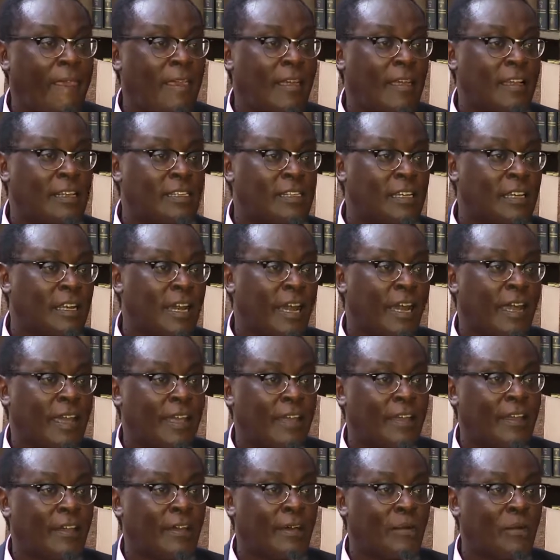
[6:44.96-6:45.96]
is a
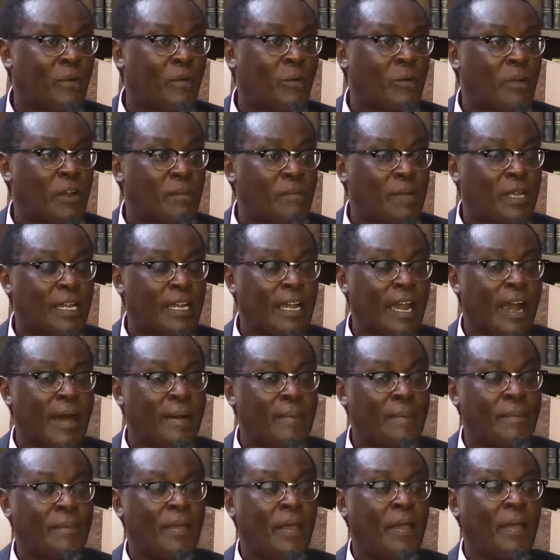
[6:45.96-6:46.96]
guy who will
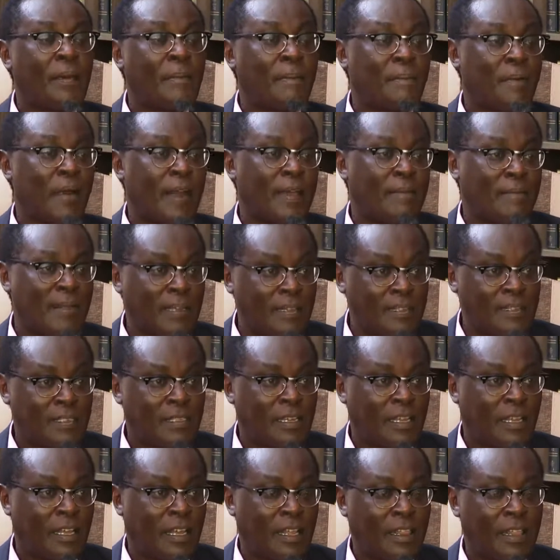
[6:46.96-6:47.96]
become prime minister.
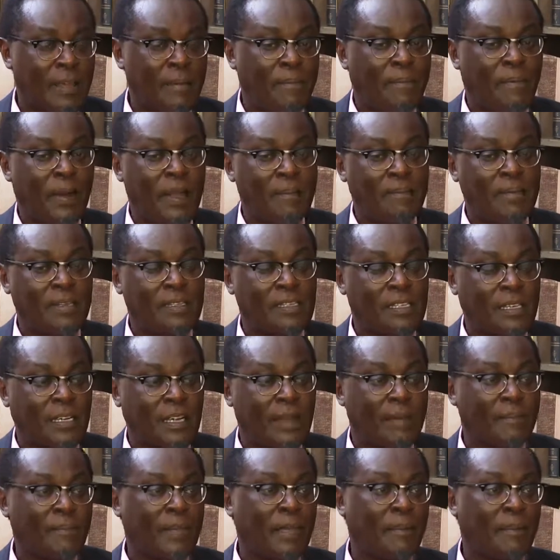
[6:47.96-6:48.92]
And then prime minister can be